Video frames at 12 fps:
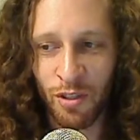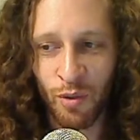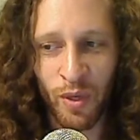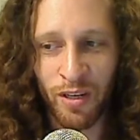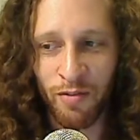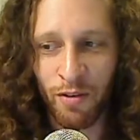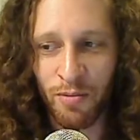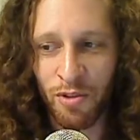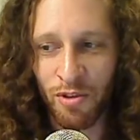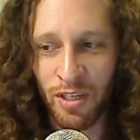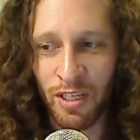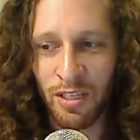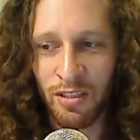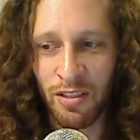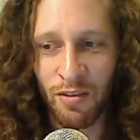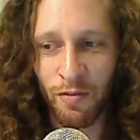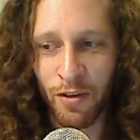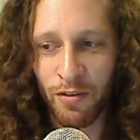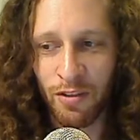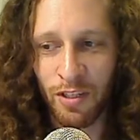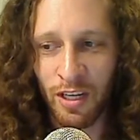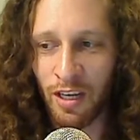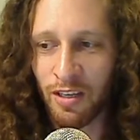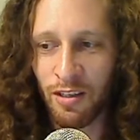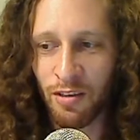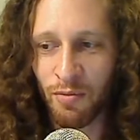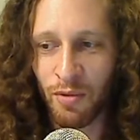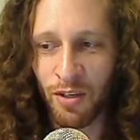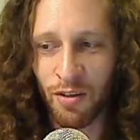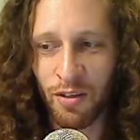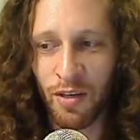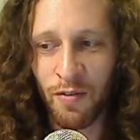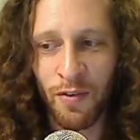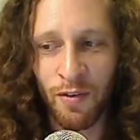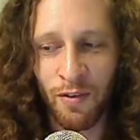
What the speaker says: swung from trees, and felt together we could never